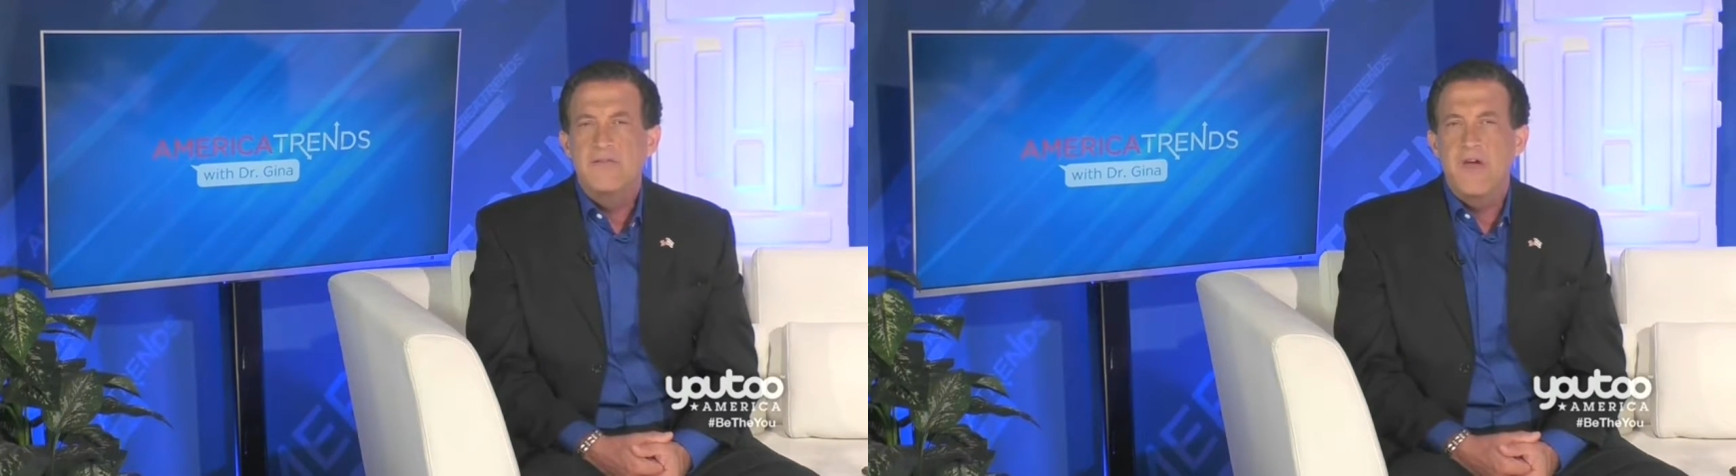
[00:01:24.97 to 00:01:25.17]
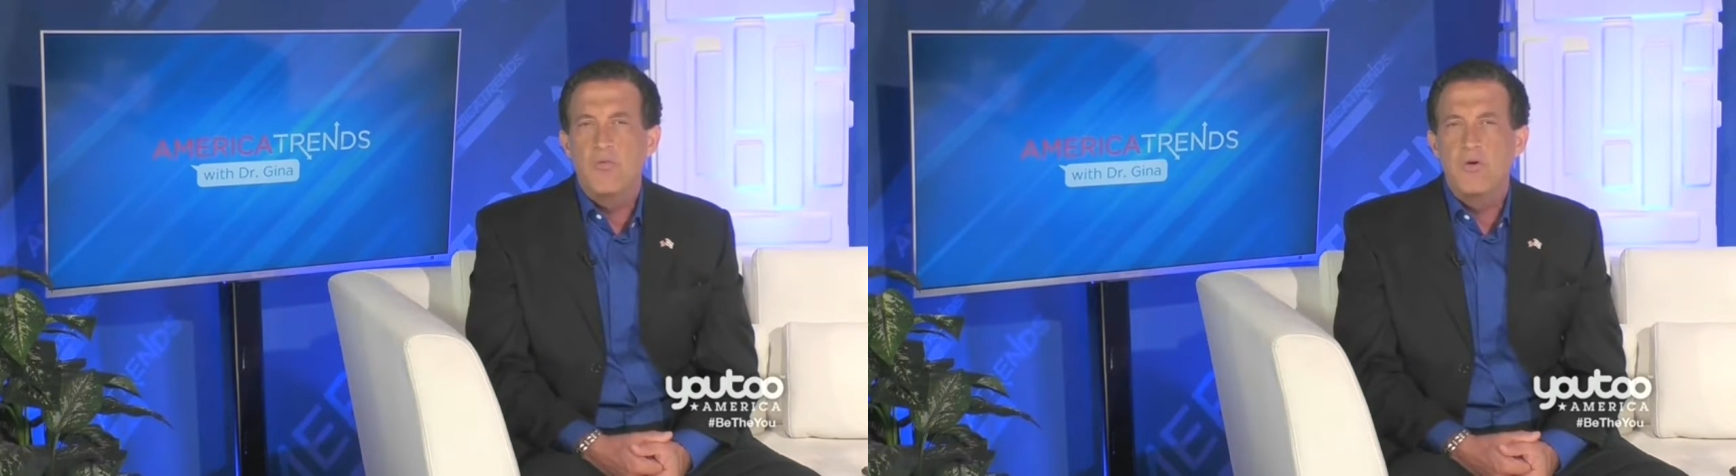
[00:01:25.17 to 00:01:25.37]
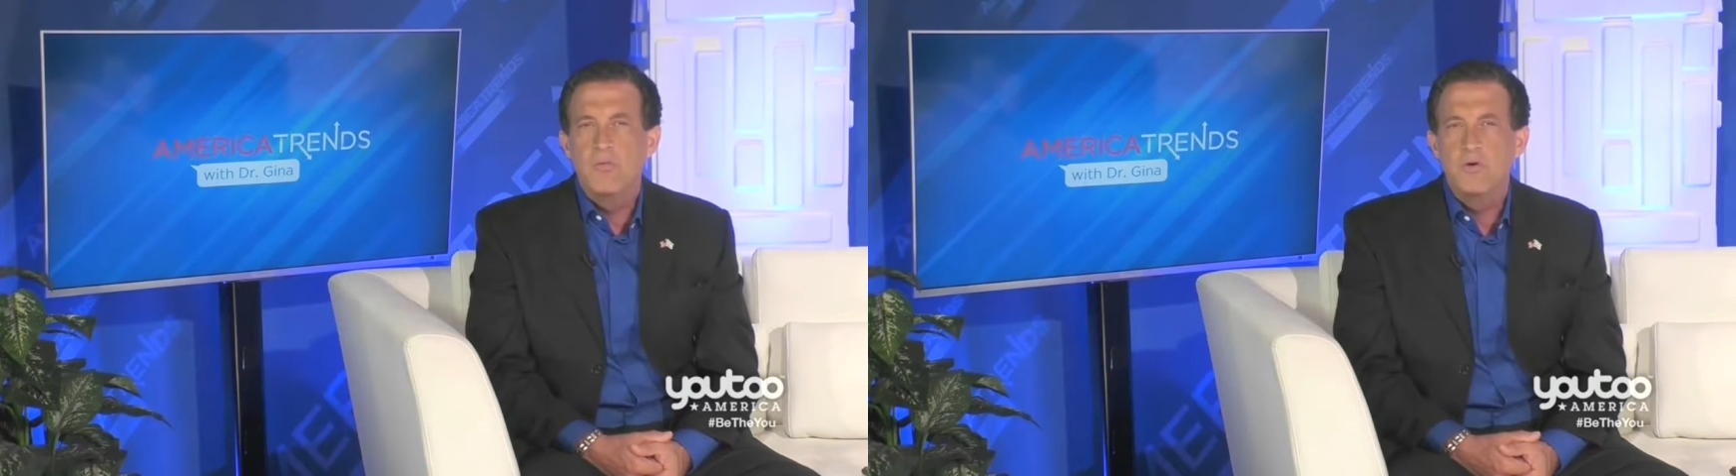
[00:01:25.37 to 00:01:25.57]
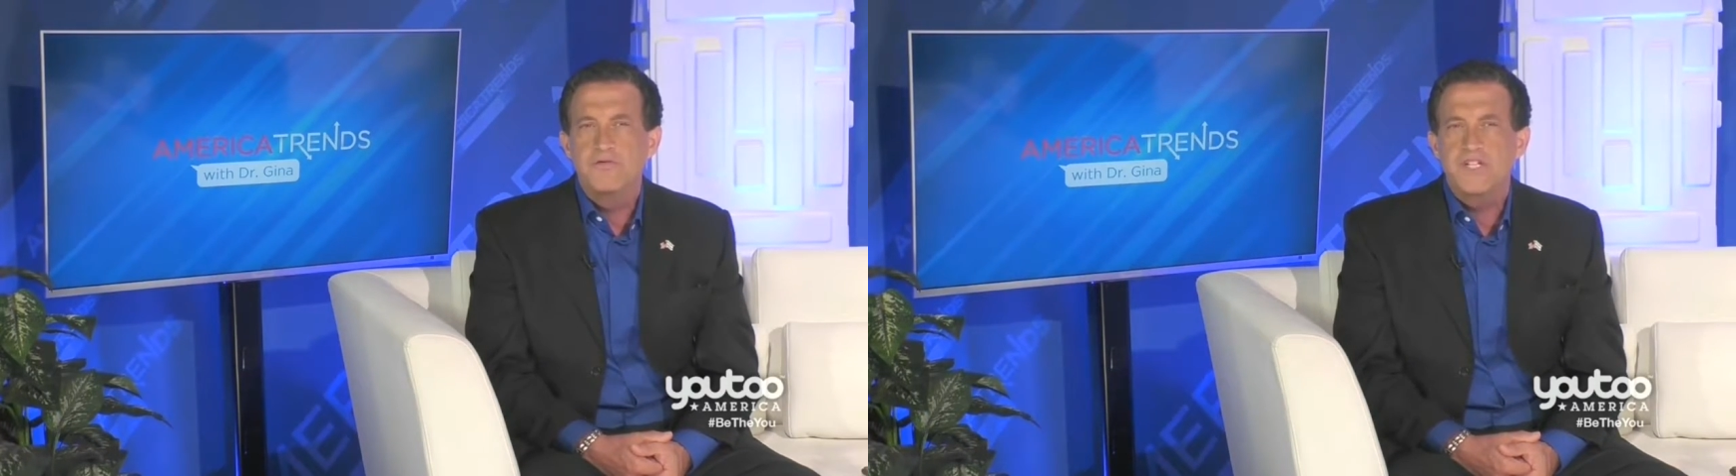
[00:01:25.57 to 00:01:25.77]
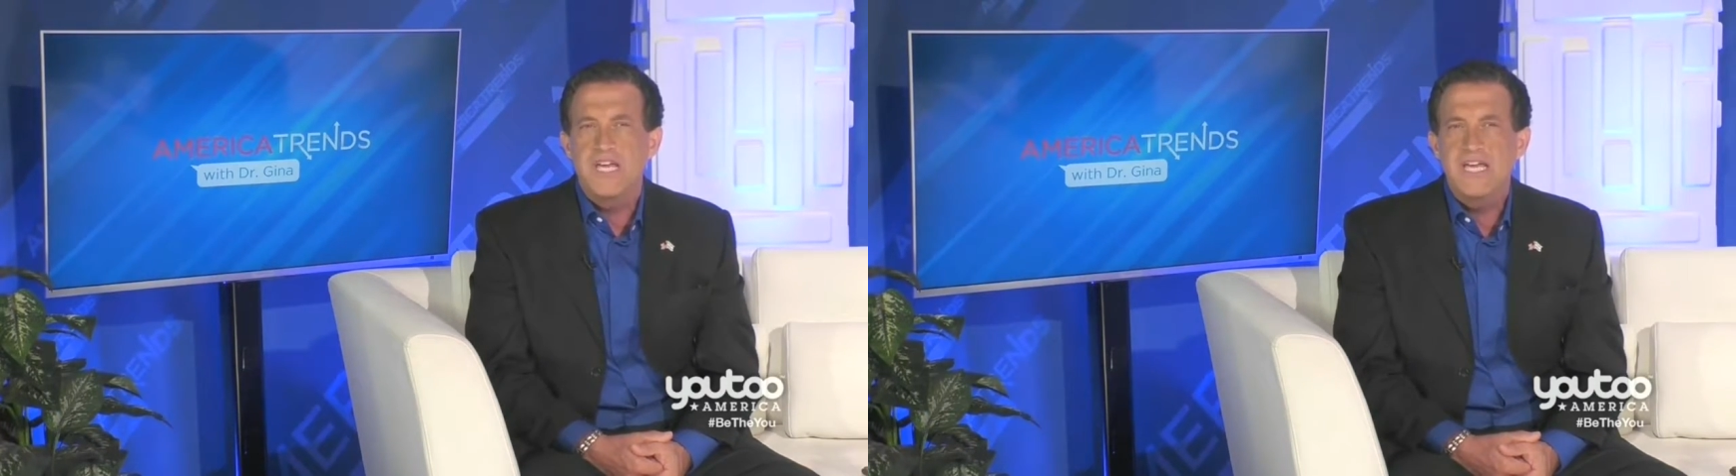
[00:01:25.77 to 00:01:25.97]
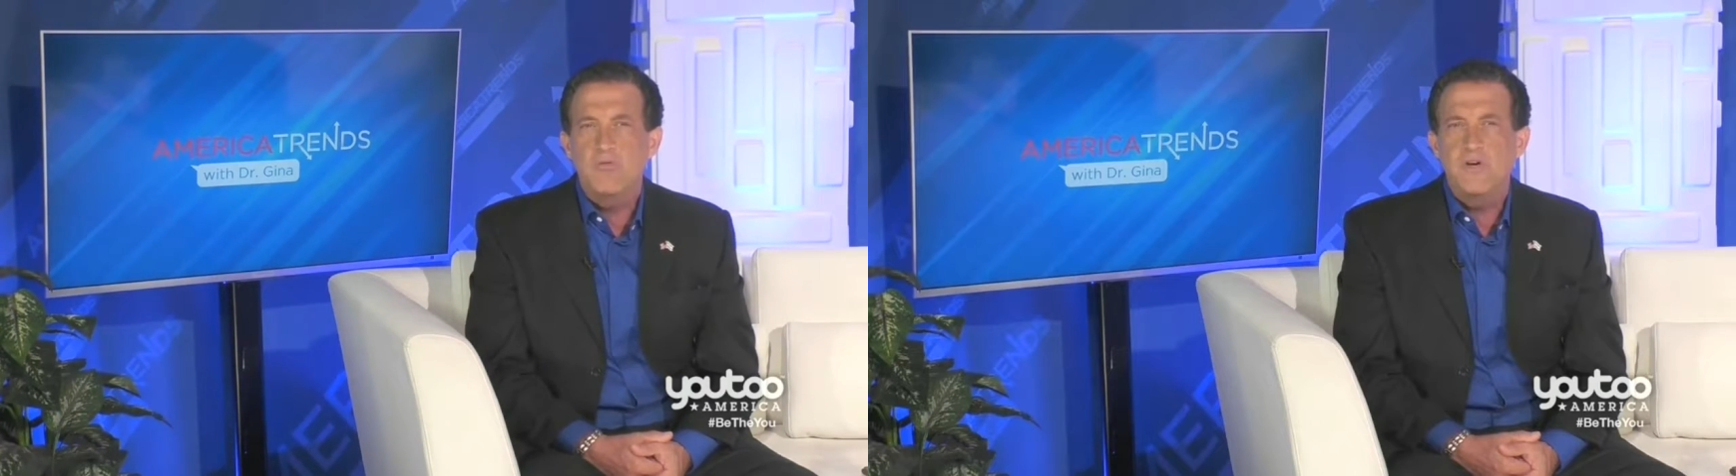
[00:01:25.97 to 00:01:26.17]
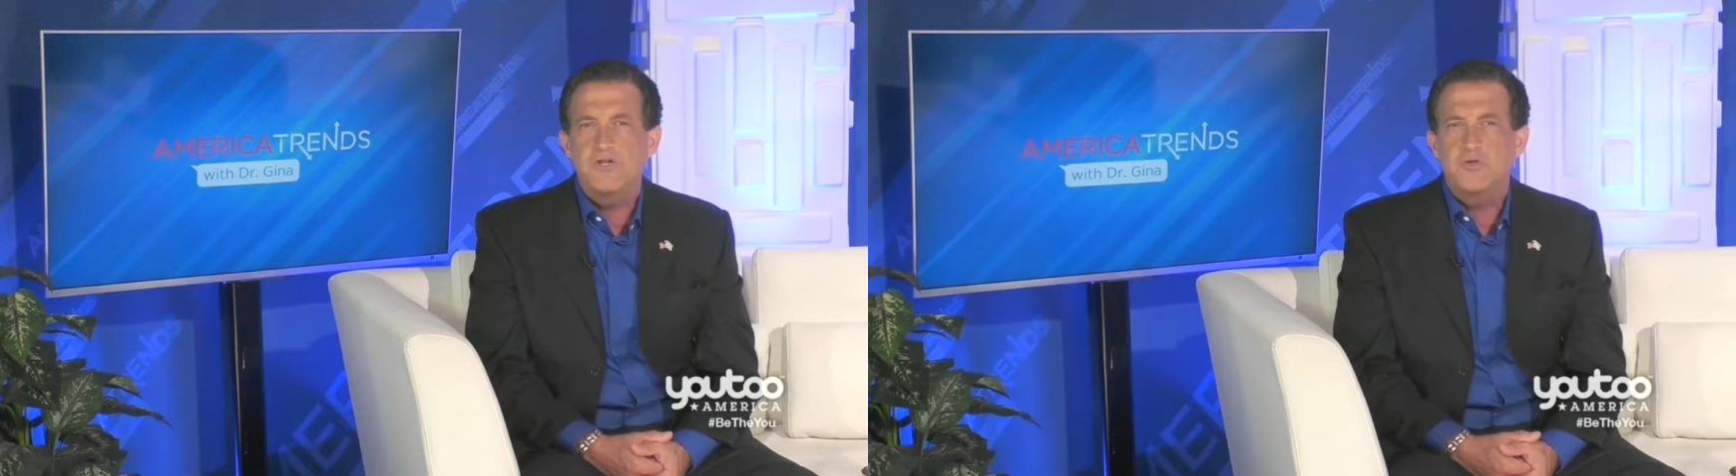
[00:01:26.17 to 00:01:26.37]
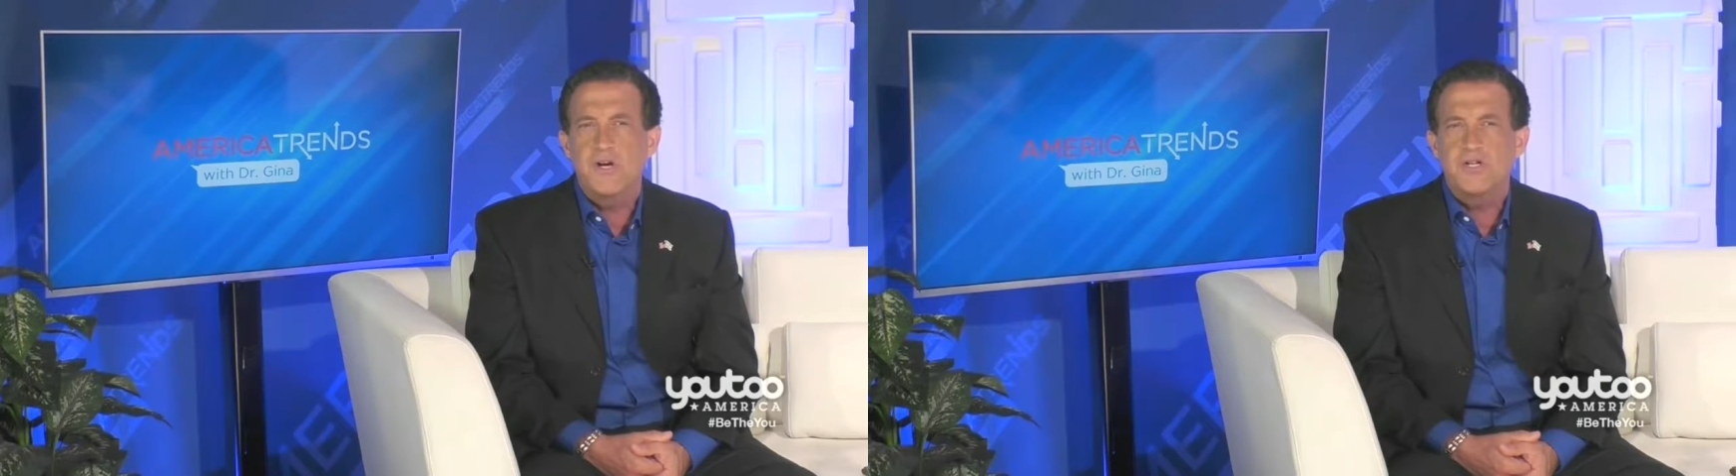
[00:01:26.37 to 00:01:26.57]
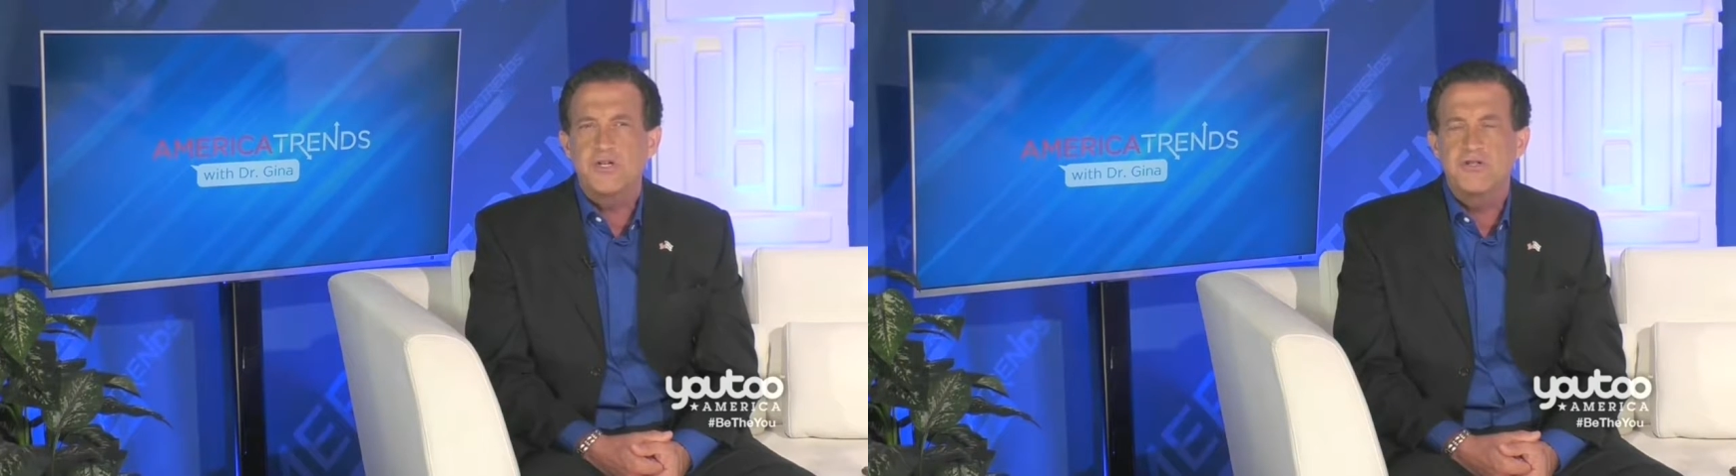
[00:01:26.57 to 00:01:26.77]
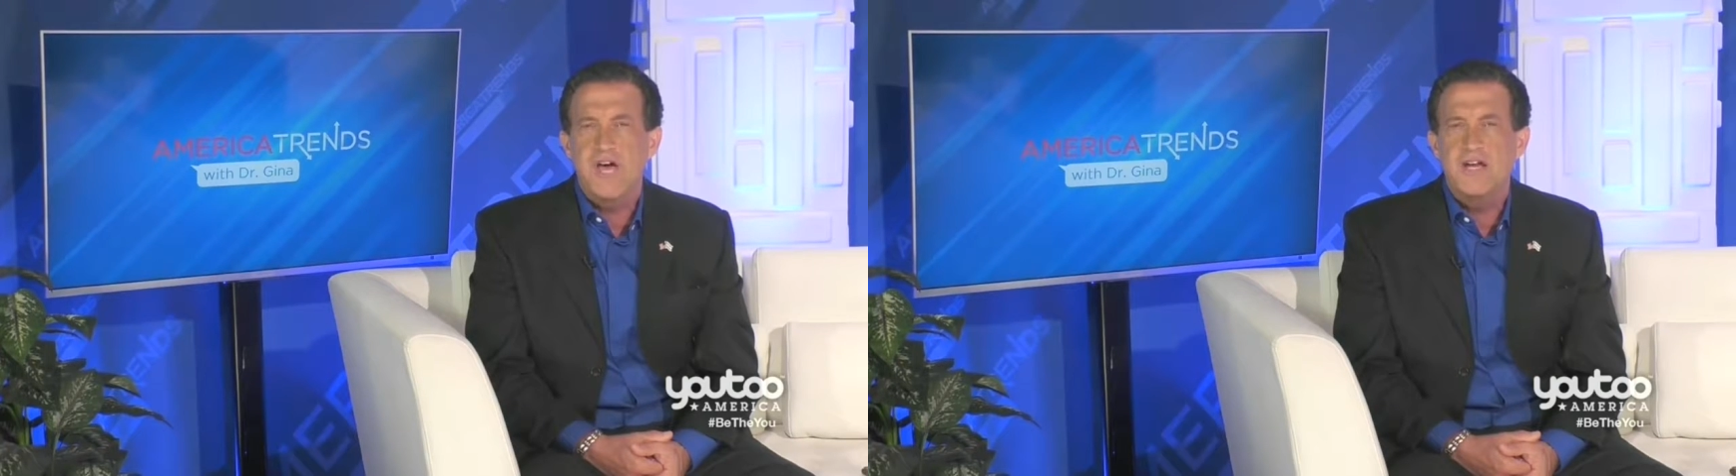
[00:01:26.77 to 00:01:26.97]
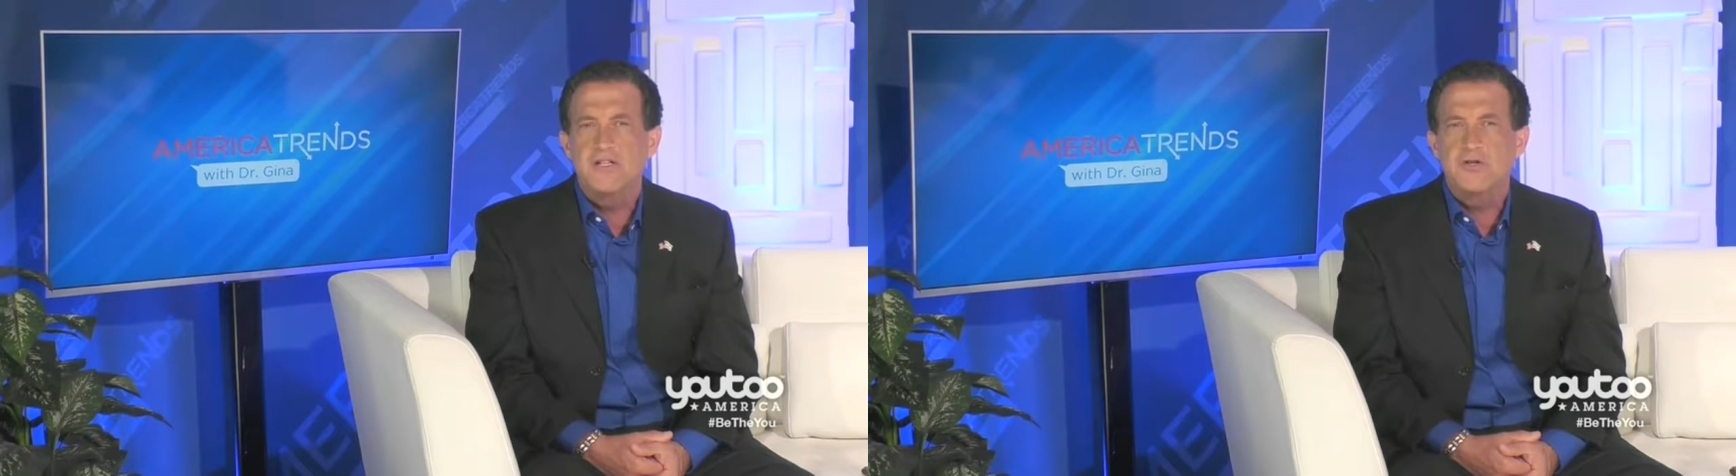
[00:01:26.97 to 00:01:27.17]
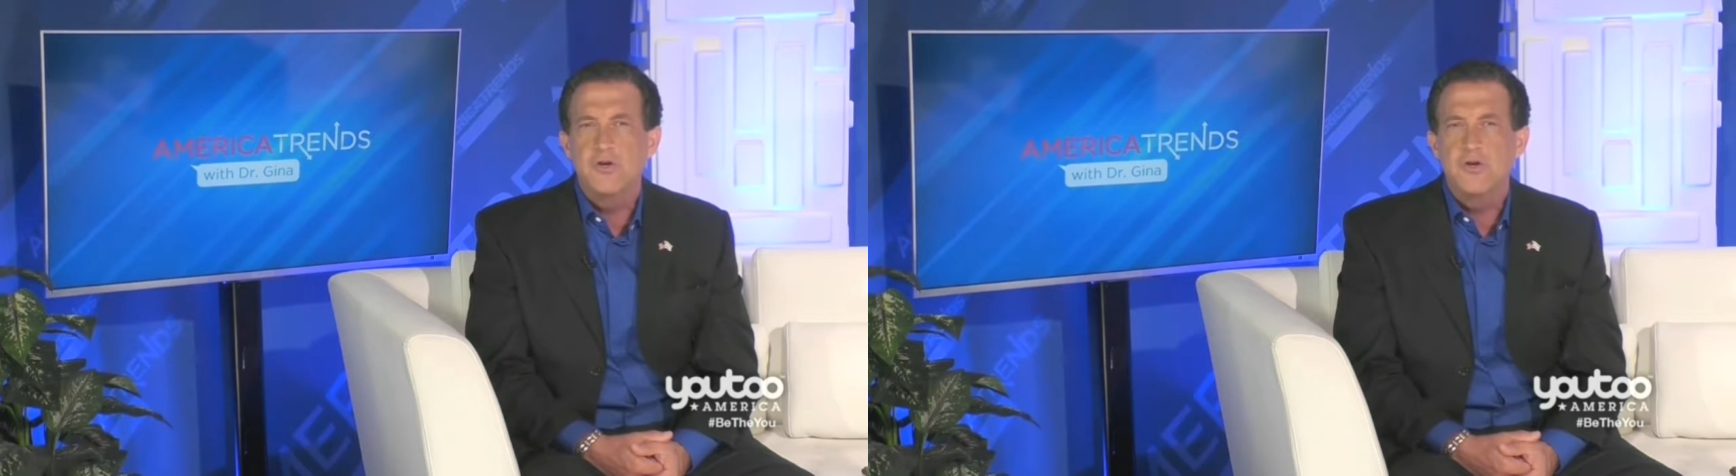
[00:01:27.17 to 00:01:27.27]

that removes key restrictions on its